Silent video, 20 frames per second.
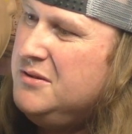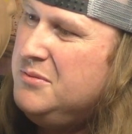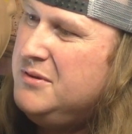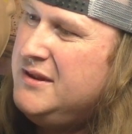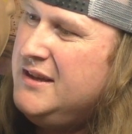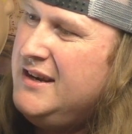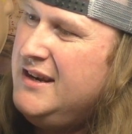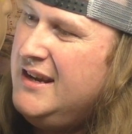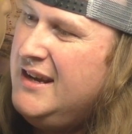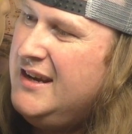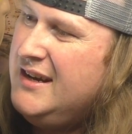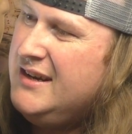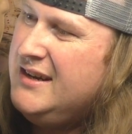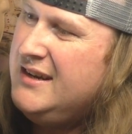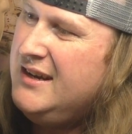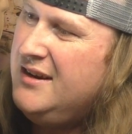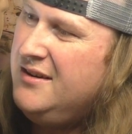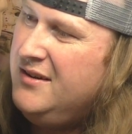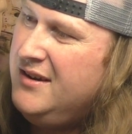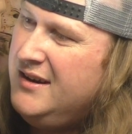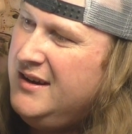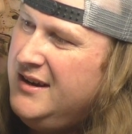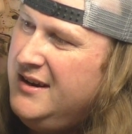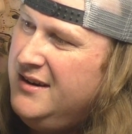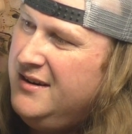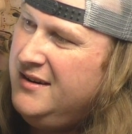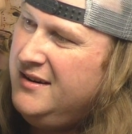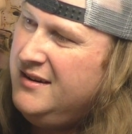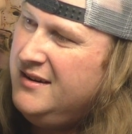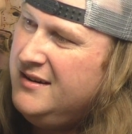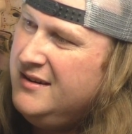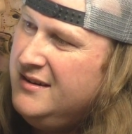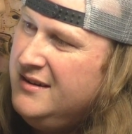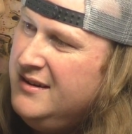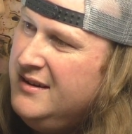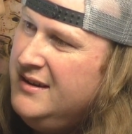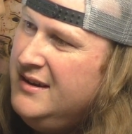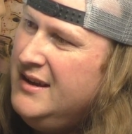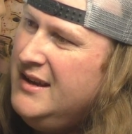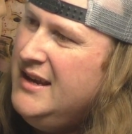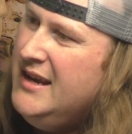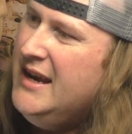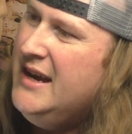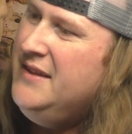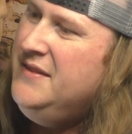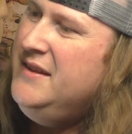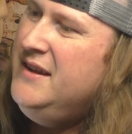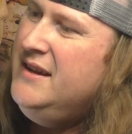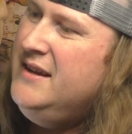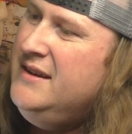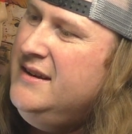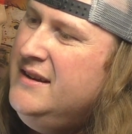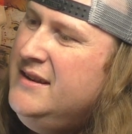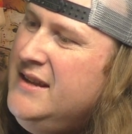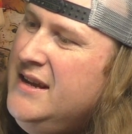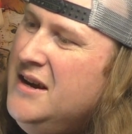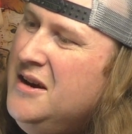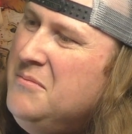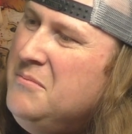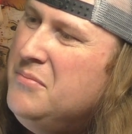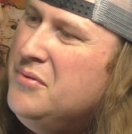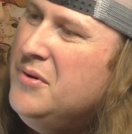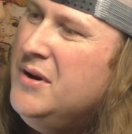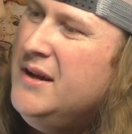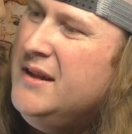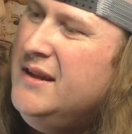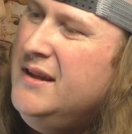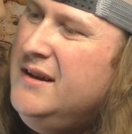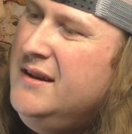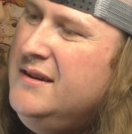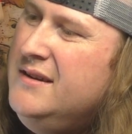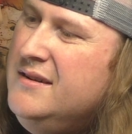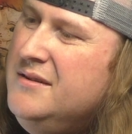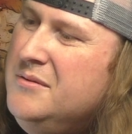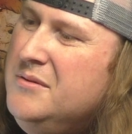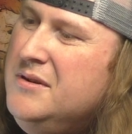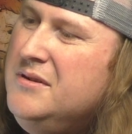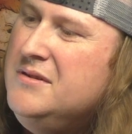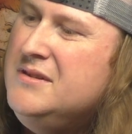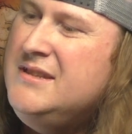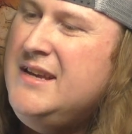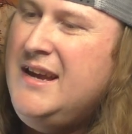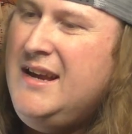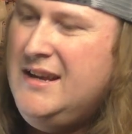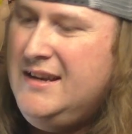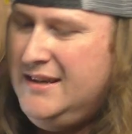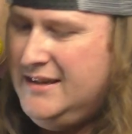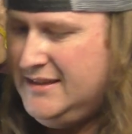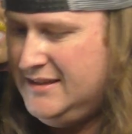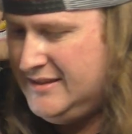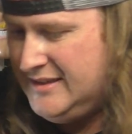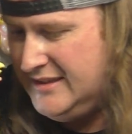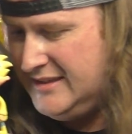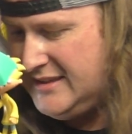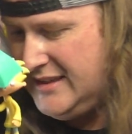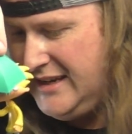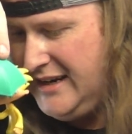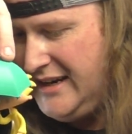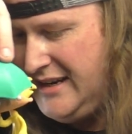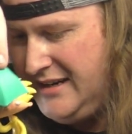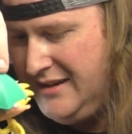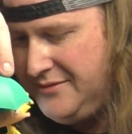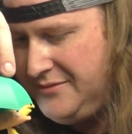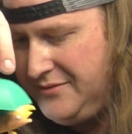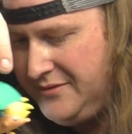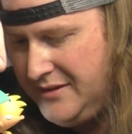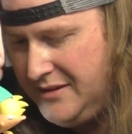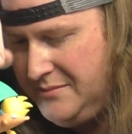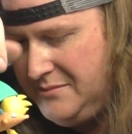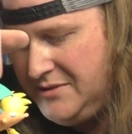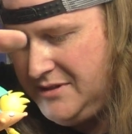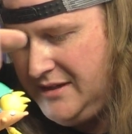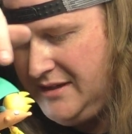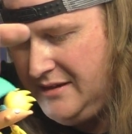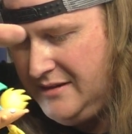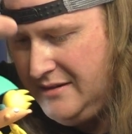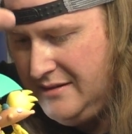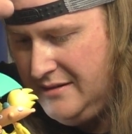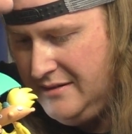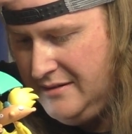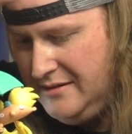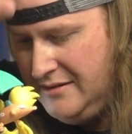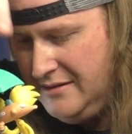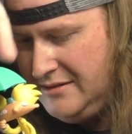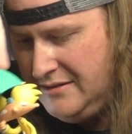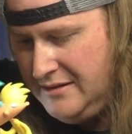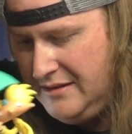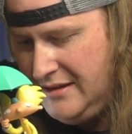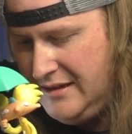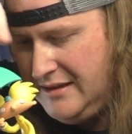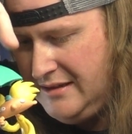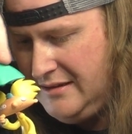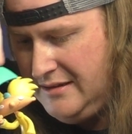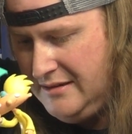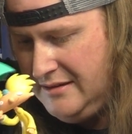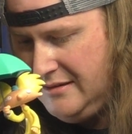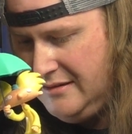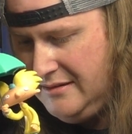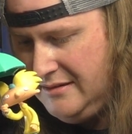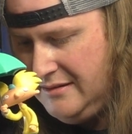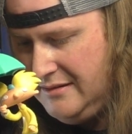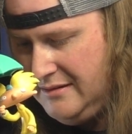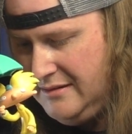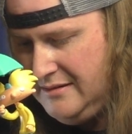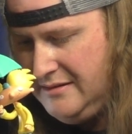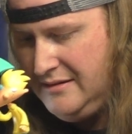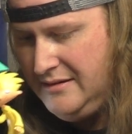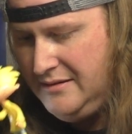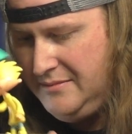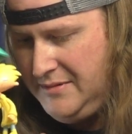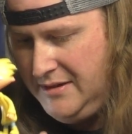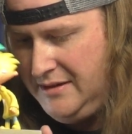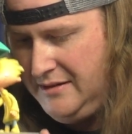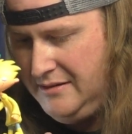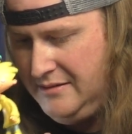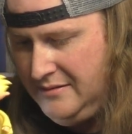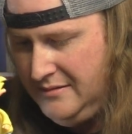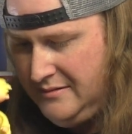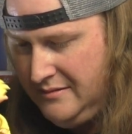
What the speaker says: with the neck area here, and then the umbrella where his hand is kind of flimsy. See that? I mean,